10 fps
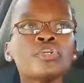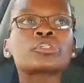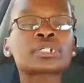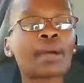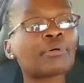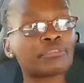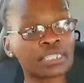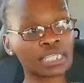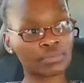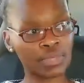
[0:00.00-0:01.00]
he used to come
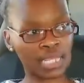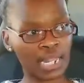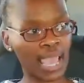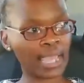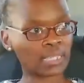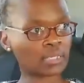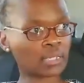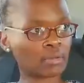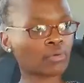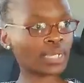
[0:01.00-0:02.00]
and visit me.
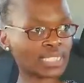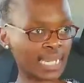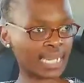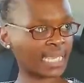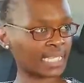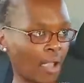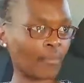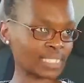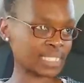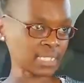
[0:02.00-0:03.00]
Like, he was studying
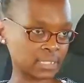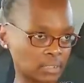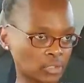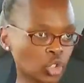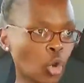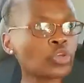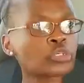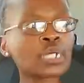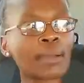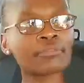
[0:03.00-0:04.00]
and I was studying,
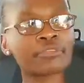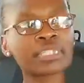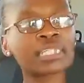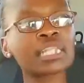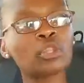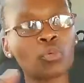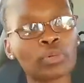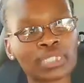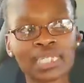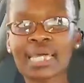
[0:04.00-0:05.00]
so he used to come and visit, and
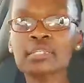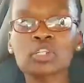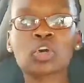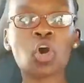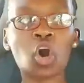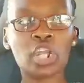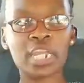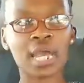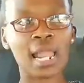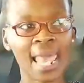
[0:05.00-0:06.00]
then we would stand in the
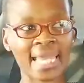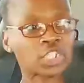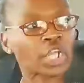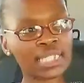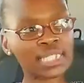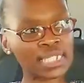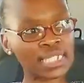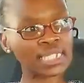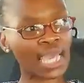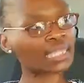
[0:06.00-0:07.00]
corner like
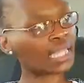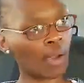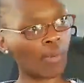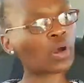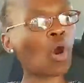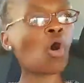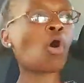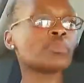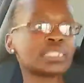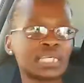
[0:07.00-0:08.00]
chatting, and then I would
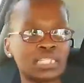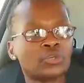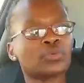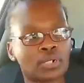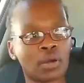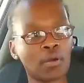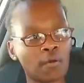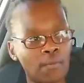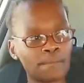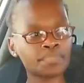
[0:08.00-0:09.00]
go home and then he would go
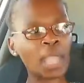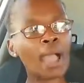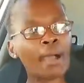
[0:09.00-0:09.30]
home.